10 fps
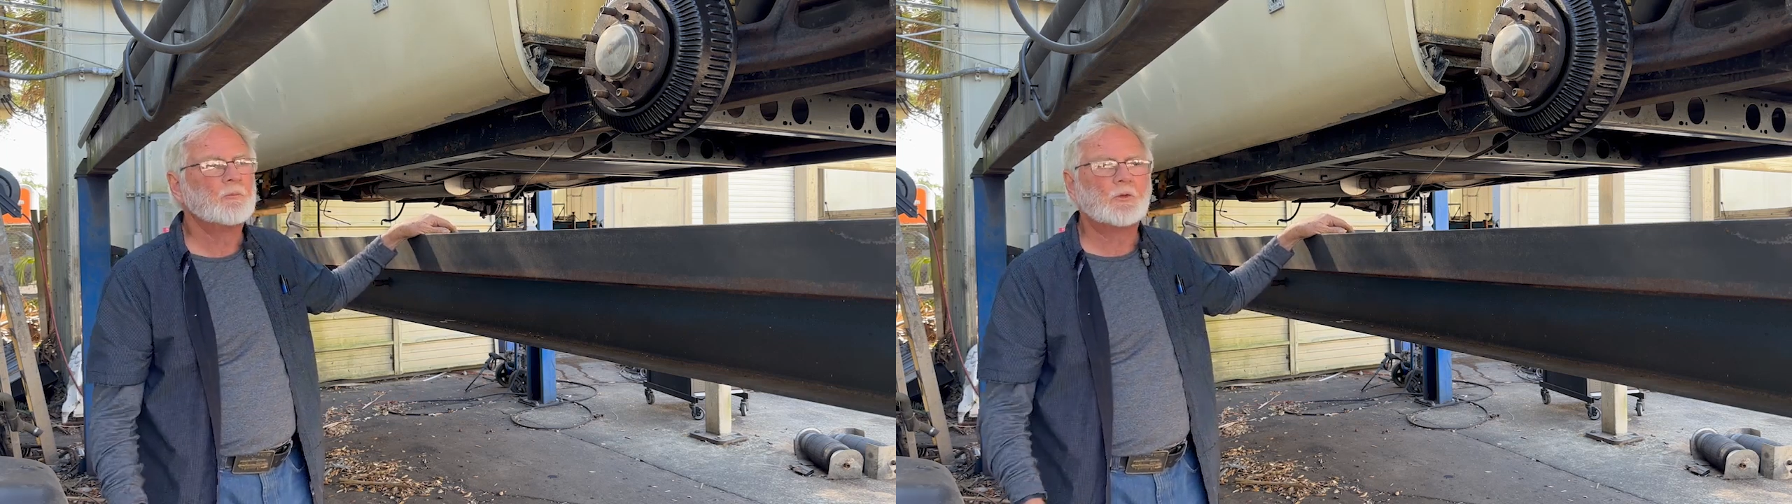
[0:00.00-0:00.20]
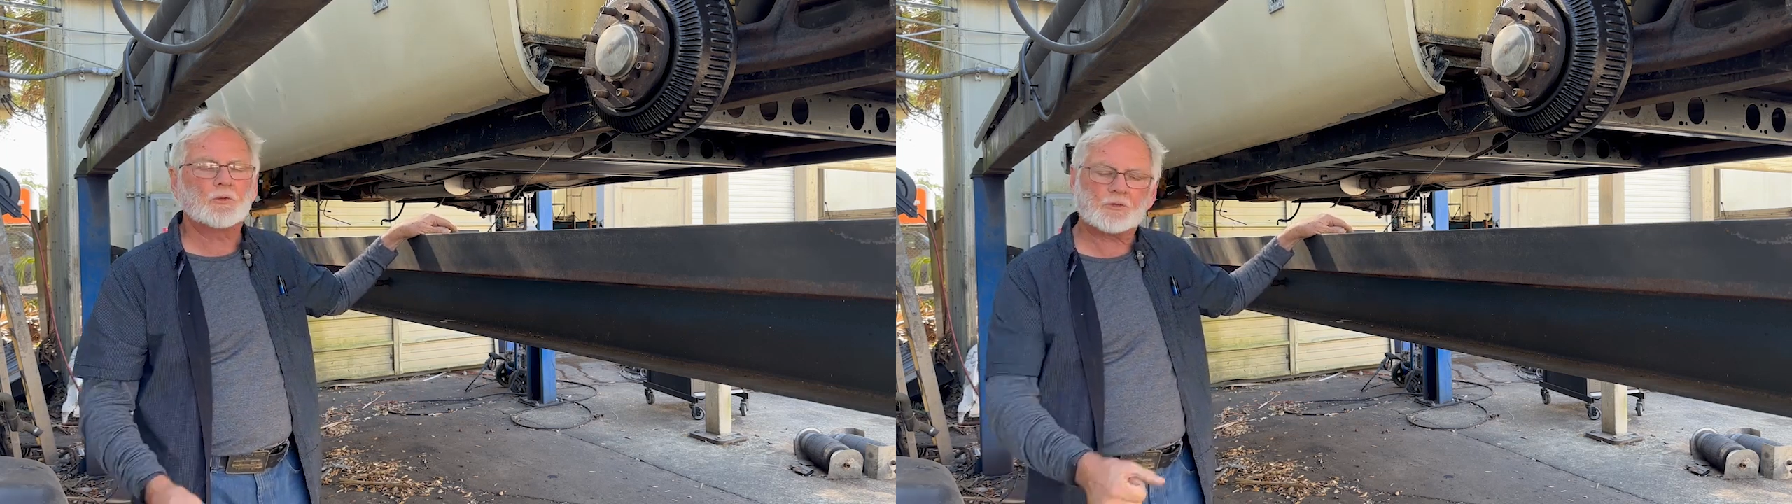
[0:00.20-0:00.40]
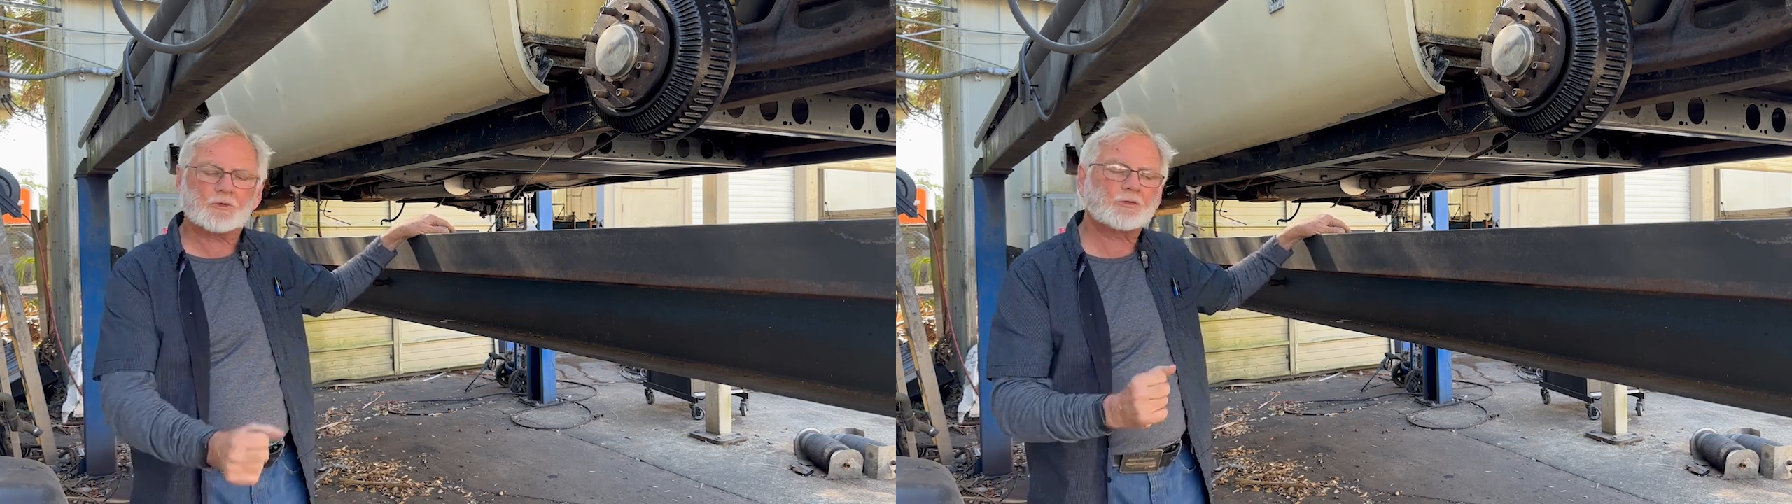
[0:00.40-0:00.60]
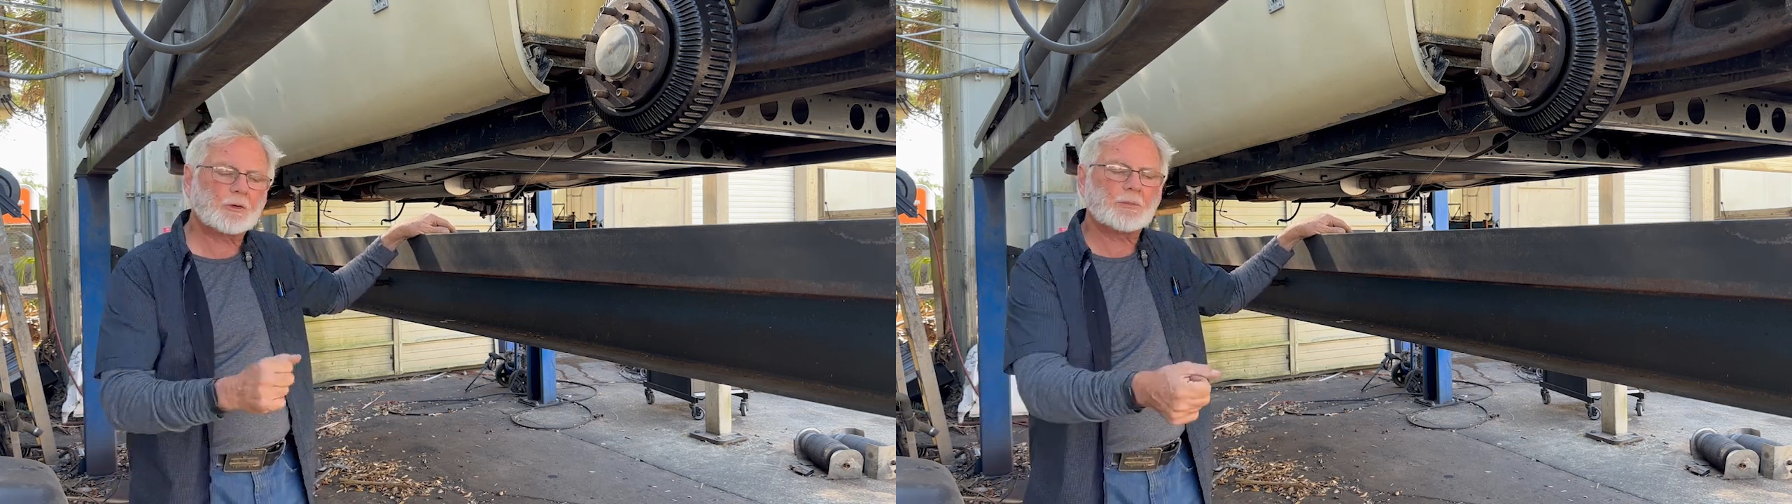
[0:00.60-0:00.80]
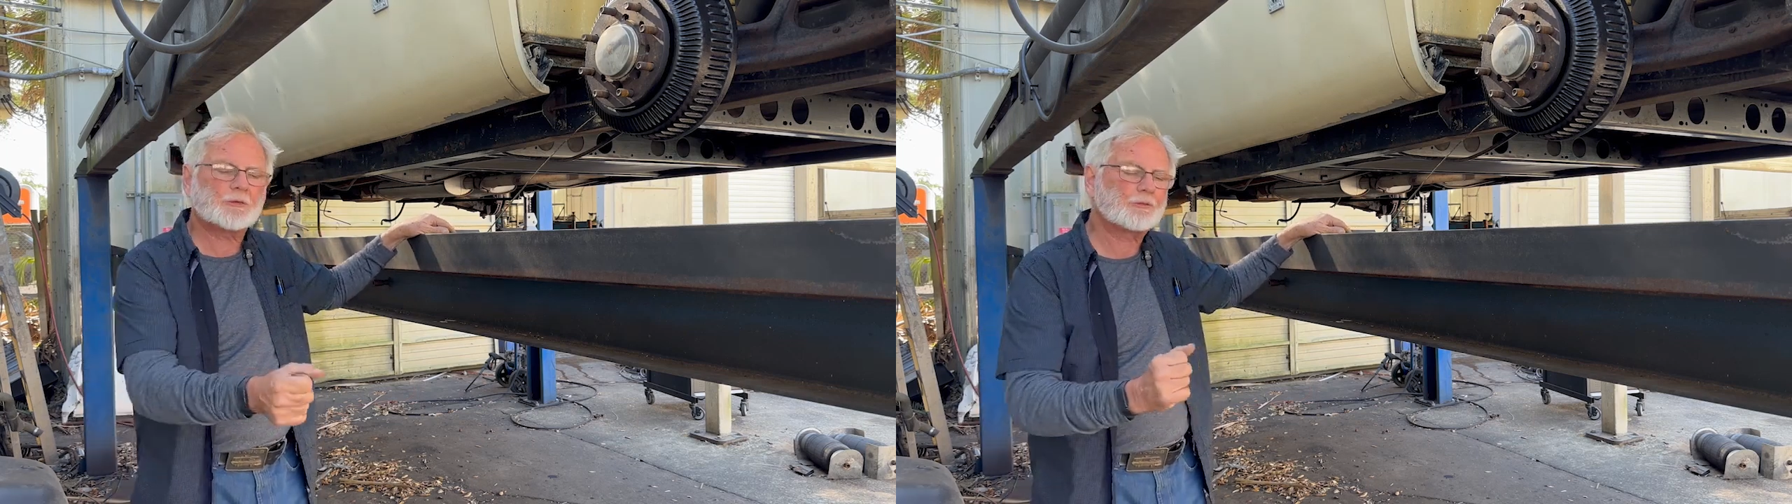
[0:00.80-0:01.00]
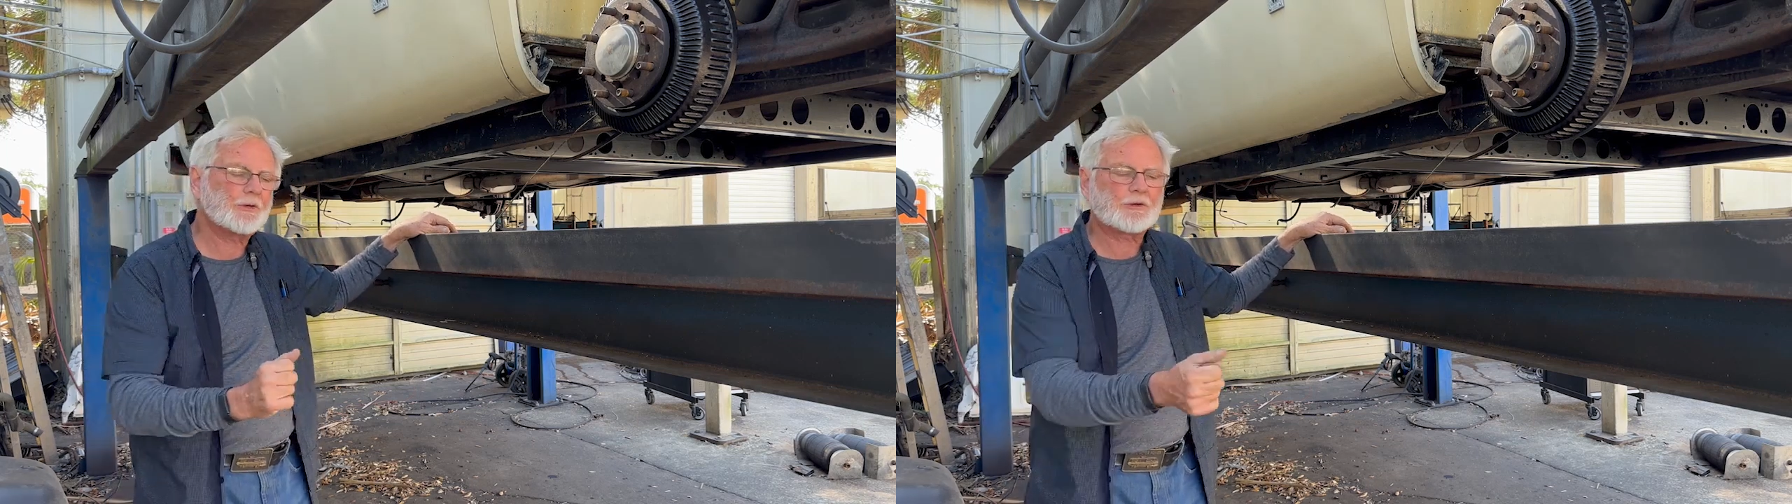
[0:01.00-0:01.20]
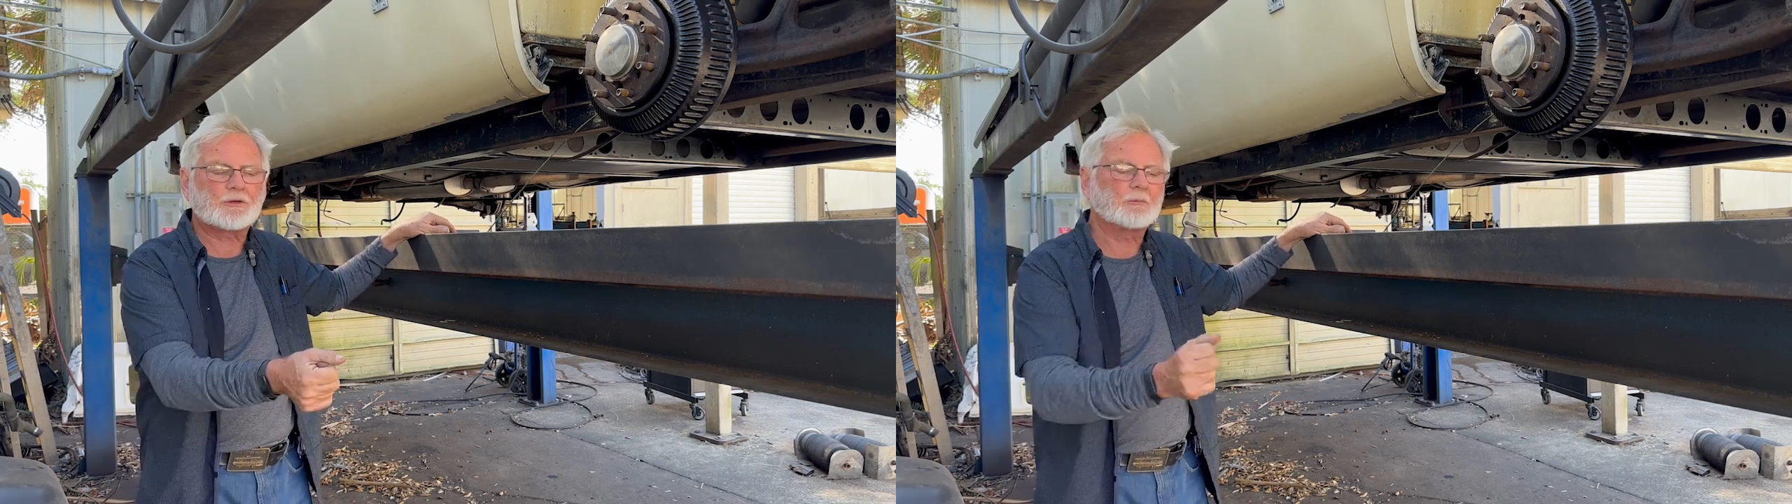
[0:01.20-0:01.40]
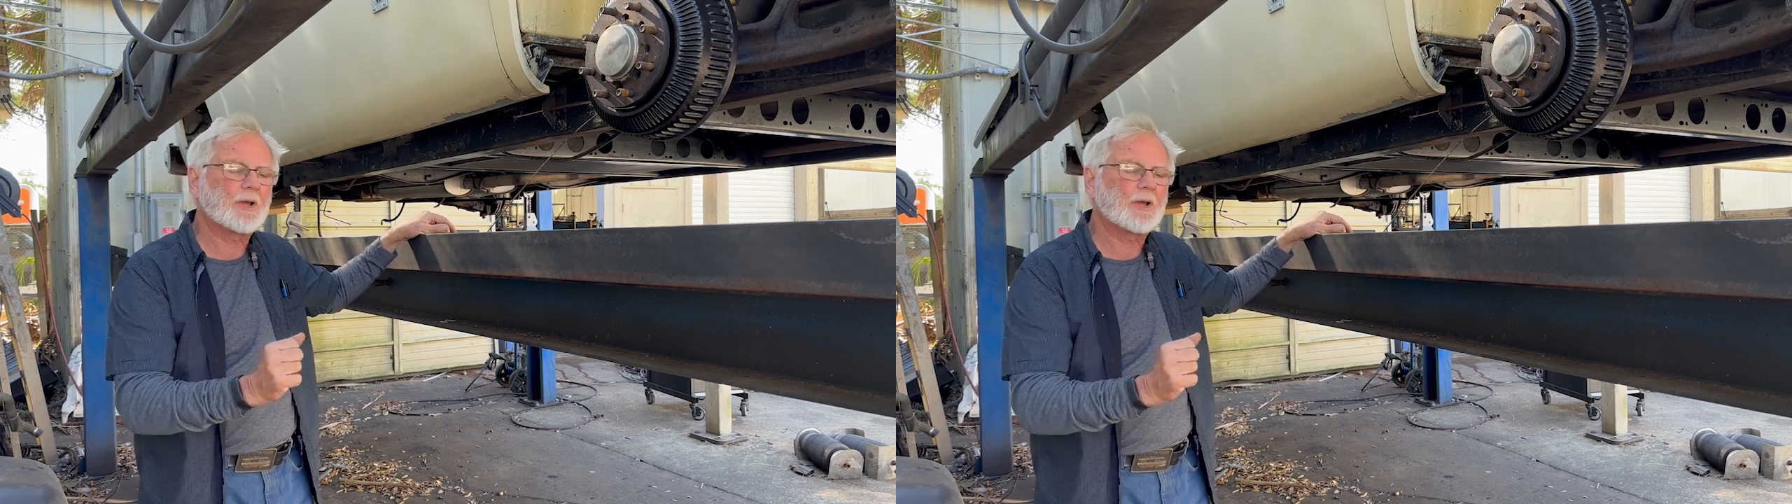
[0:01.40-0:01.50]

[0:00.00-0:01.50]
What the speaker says: there's just so much friction.